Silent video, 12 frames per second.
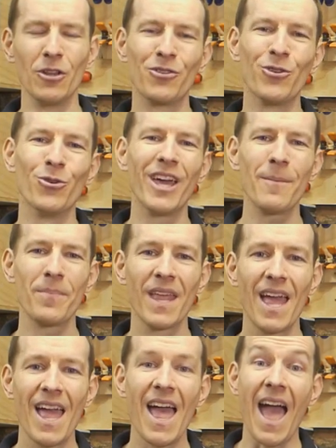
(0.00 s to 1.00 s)
it looks cool there.
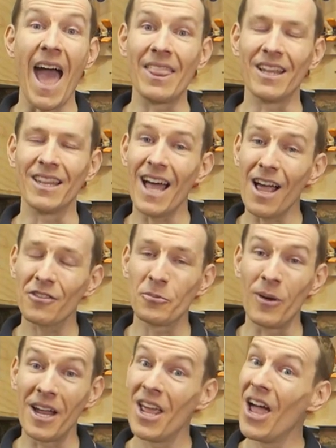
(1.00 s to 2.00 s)
And the last
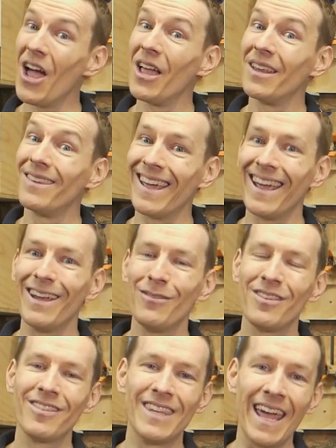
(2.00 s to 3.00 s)
one Dave
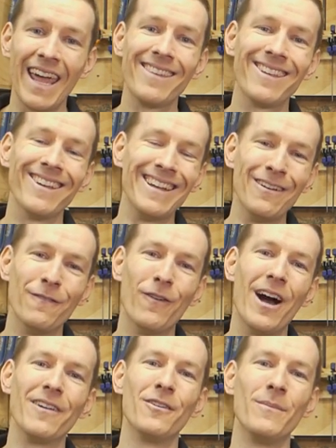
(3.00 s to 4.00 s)
Stanton
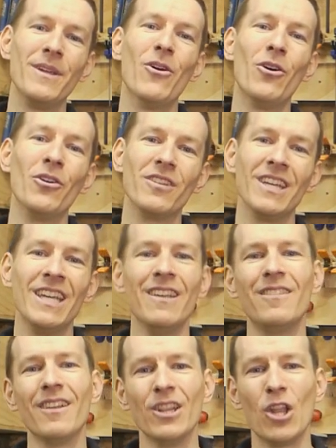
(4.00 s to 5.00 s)
invited me onto
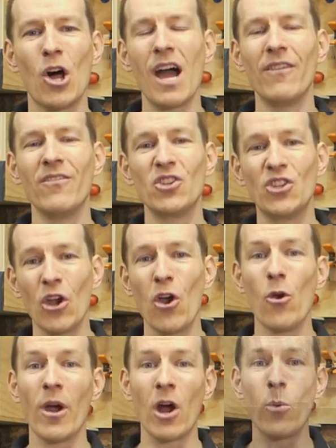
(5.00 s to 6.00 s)
his live
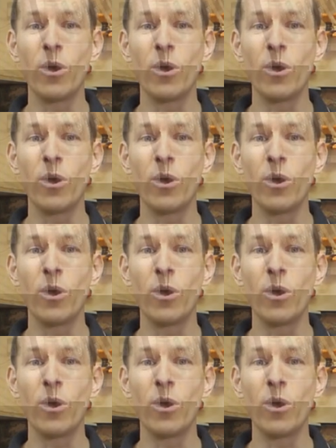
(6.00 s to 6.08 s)
show and I